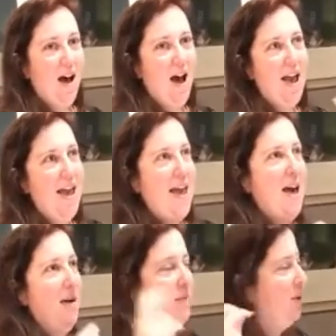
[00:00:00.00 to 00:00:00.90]
I
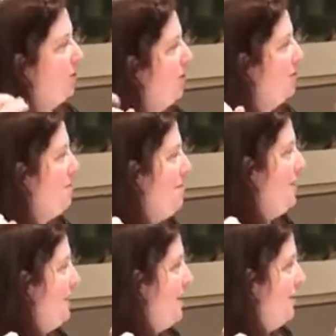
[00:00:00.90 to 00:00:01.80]
am quote unquote
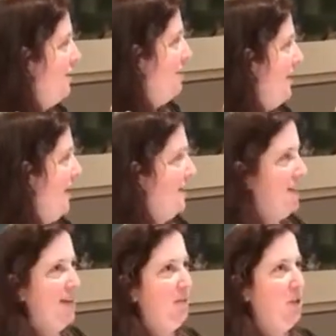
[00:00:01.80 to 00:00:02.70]
mentally ill because
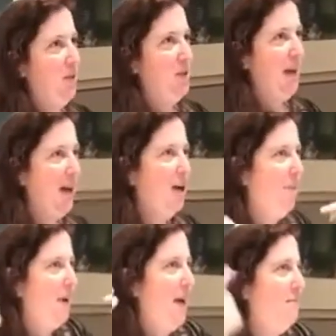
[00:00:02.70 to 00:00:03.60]
I am suicidal,
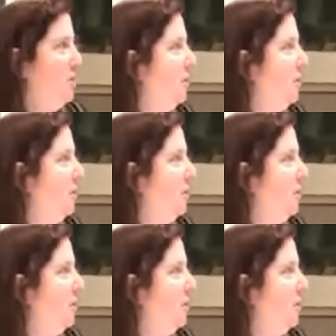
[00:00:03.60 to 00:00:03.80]
but I'm